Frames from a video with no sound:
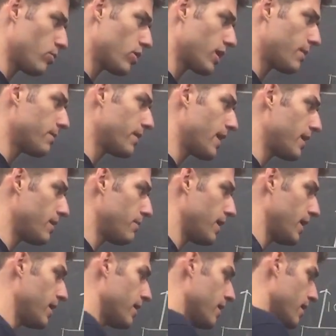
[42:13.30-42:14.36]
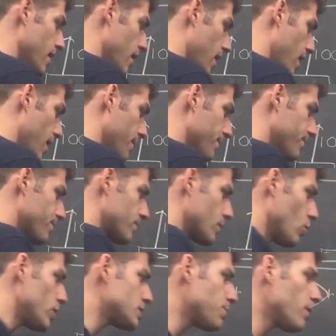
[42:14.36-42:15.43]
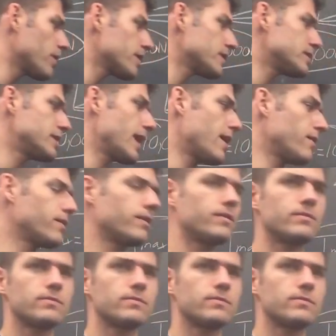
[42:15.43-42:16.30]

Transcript: and we'll come to that in a minute. What's pulling this down?